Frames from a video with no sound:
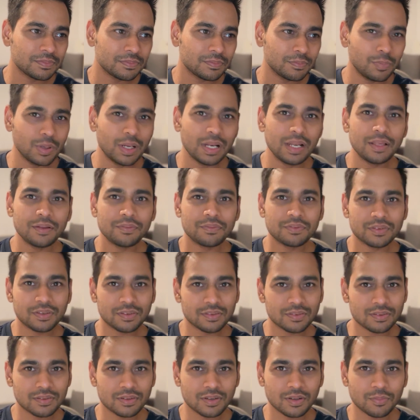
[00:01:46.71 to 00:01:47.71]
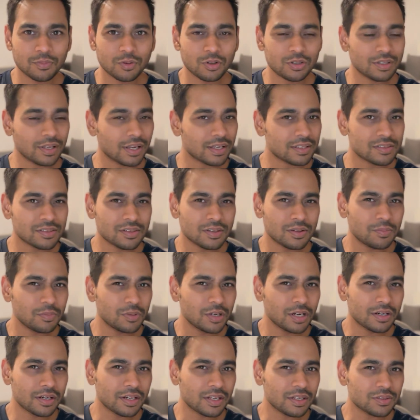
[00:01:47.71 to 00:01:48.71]
belief system, or extremely
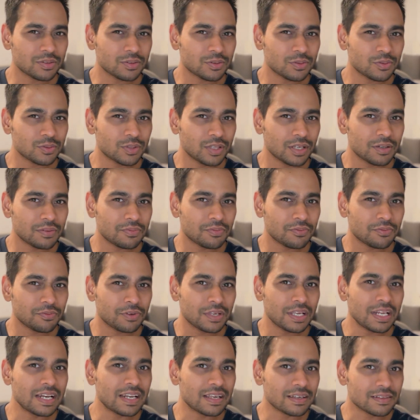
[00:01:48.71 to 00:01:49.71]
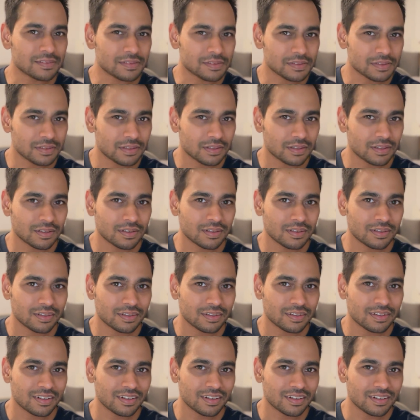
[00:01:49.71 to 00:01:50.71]
attached to their feelings,
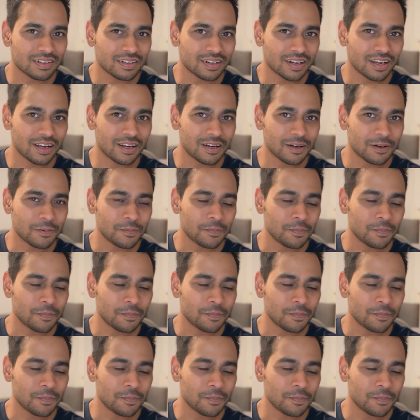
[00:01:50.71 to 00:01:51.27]
right?